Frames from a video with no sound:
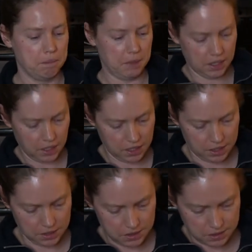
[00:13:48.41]

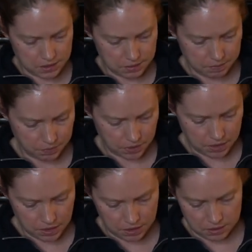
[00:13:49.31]
because
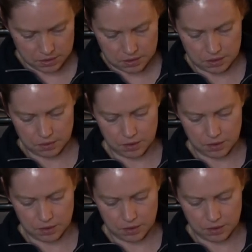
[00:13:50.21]
this,